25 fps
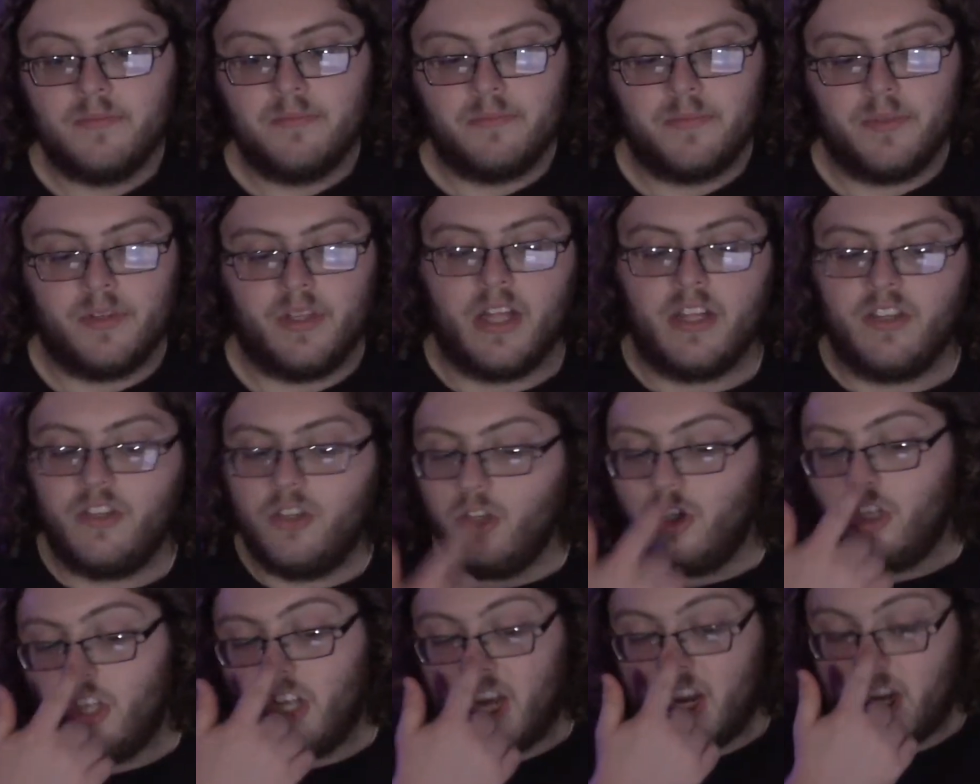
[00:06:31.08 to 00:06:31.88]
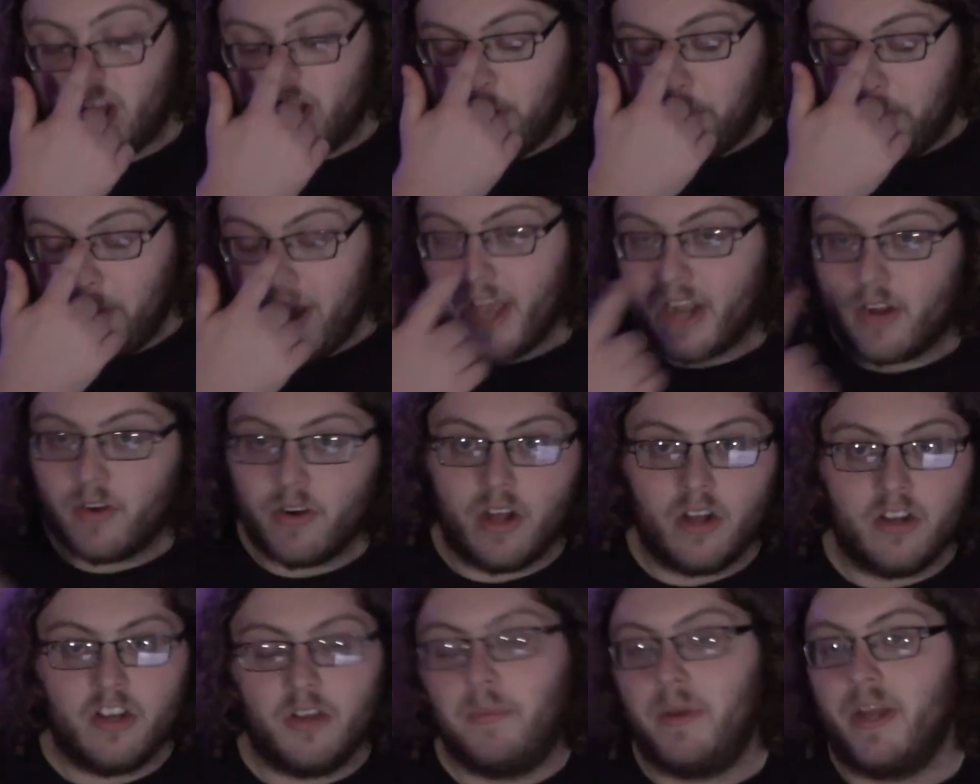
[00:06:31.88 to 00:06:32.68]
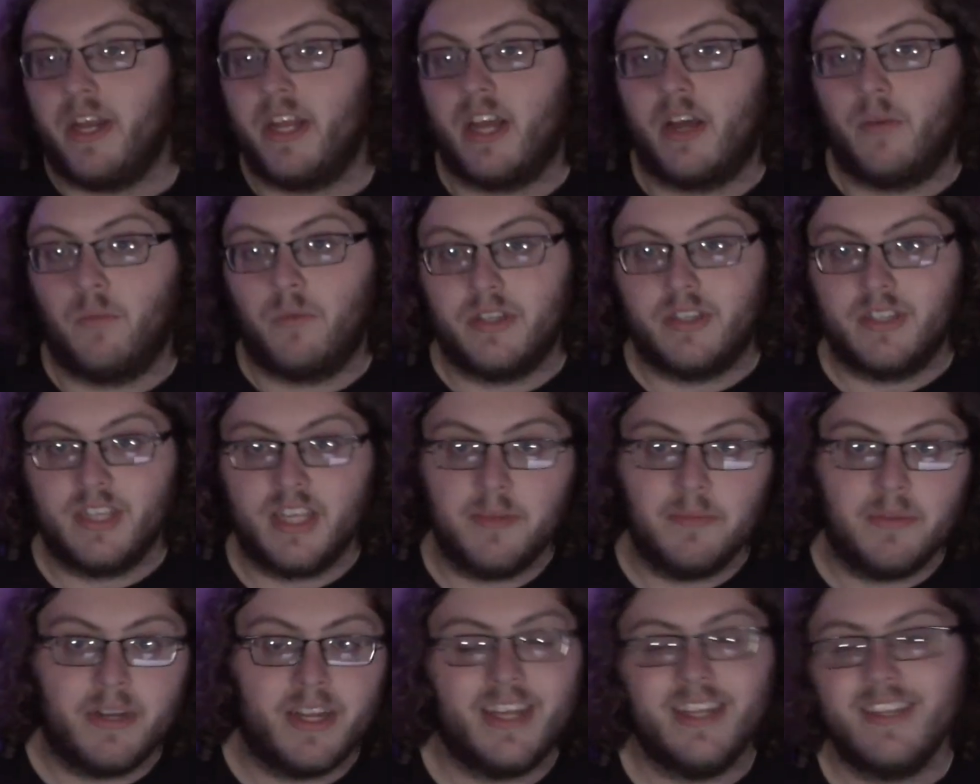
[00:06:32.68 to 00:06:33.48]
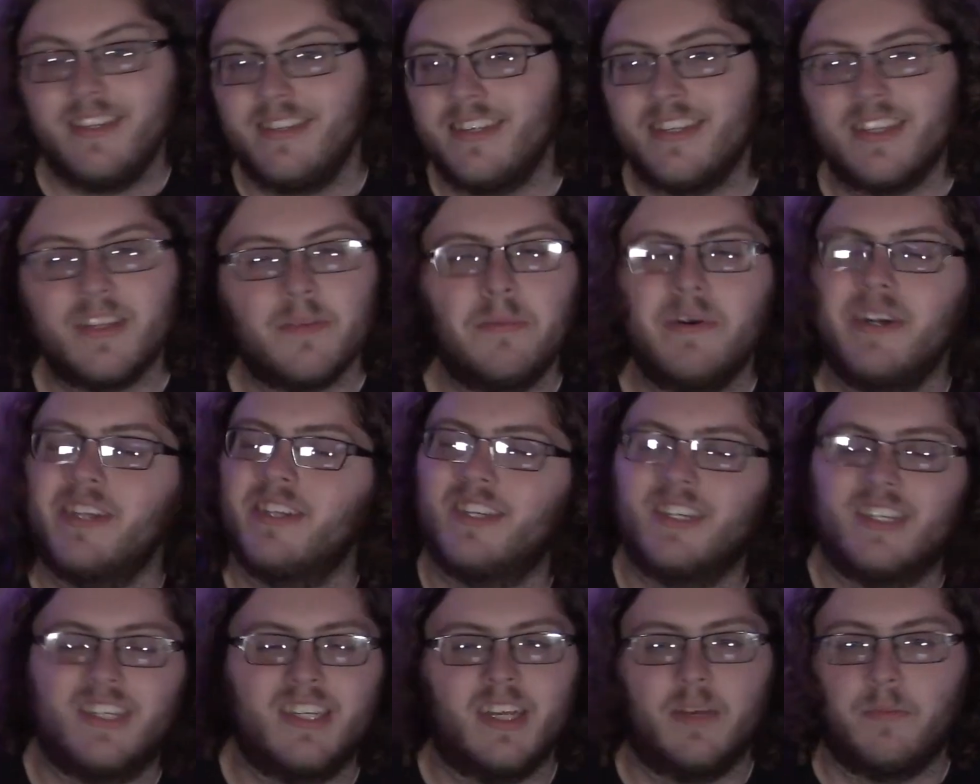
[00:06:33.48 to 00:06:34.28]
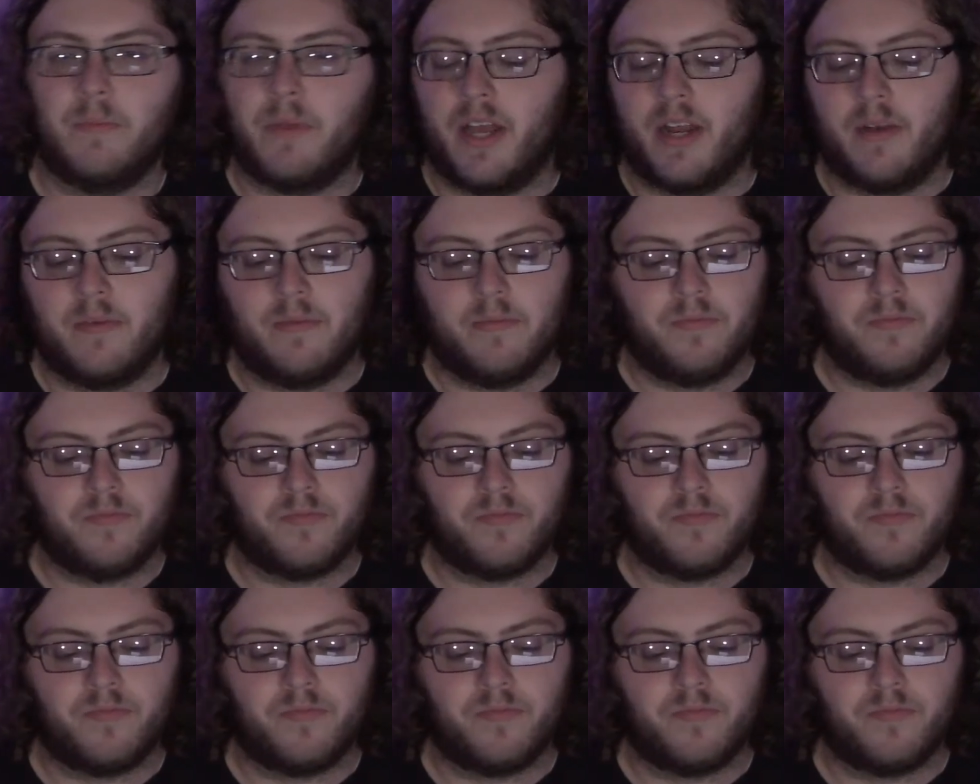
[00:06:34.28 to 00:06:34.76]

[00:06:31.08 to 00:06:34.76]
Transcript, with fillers: That's usually on on the background, depending on what team it is. It's just a bunch of shit, man.